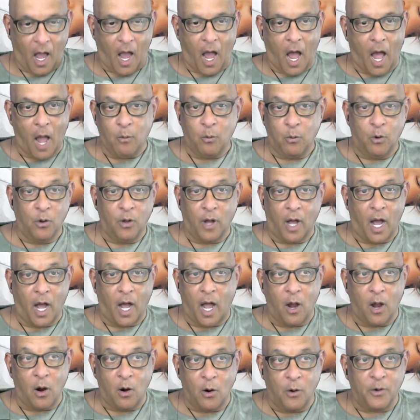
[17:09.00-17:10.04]

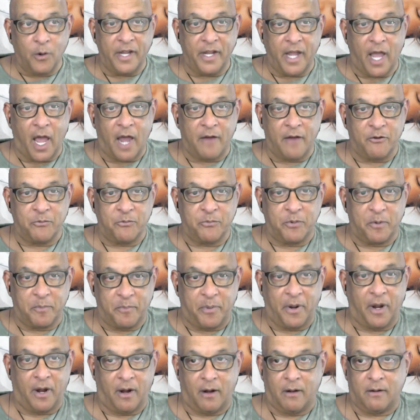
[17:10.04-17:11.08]
already have it
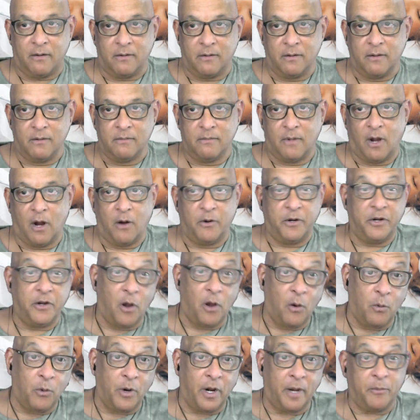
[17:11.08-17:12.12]
prepared. I already
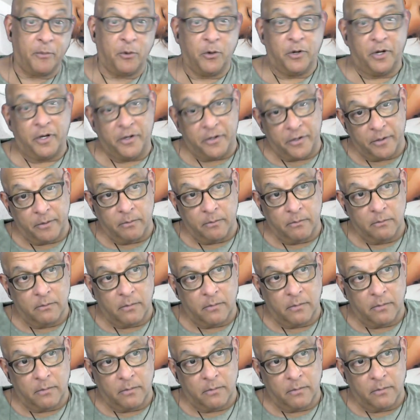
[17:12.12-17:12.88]
know what I'm going to do.